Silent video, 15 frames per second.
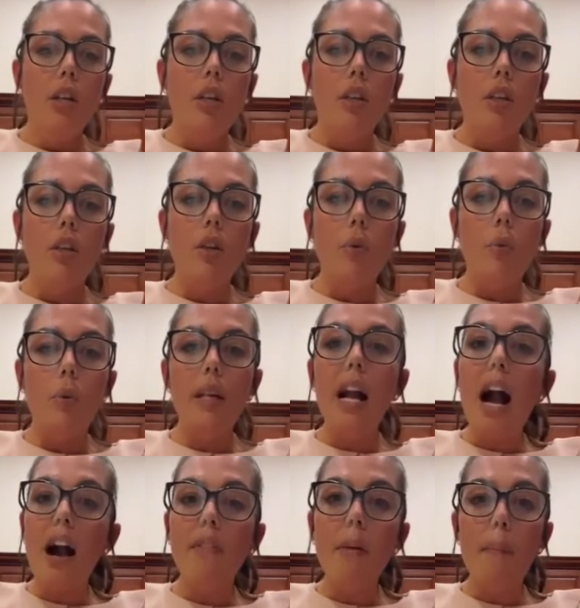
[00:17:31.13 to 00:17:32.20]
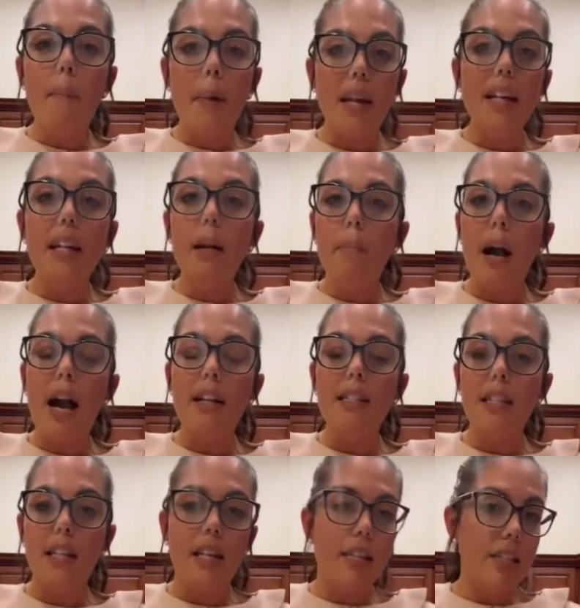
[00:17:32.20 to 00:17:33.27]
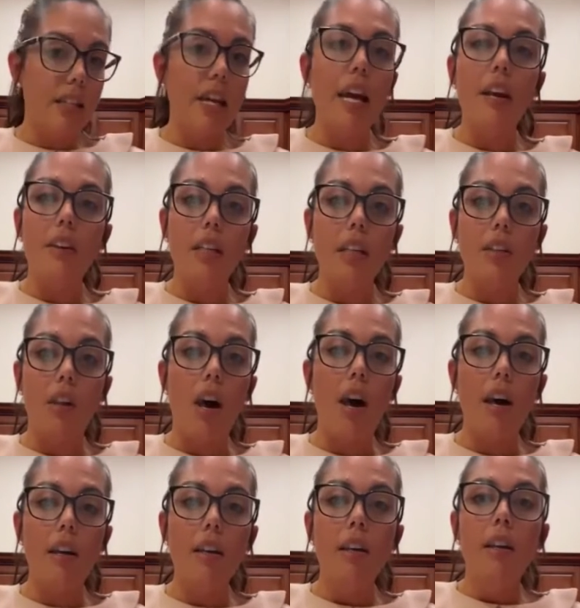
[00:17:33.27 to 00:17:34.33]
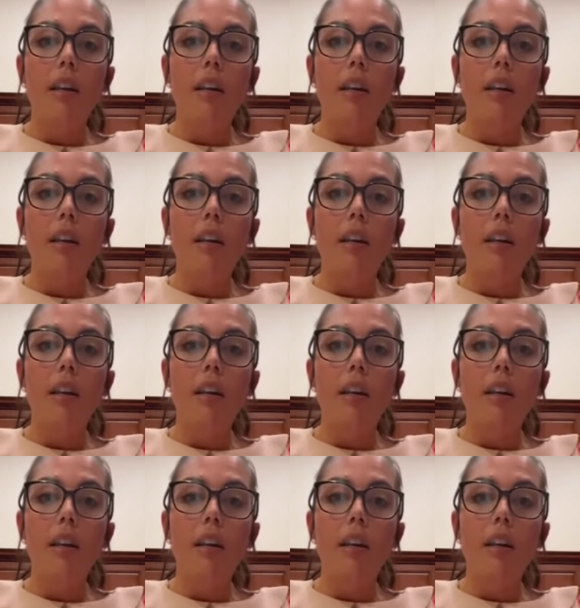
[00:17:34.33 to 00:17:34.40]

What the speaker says: you know, we have a big capacity to carry a lot.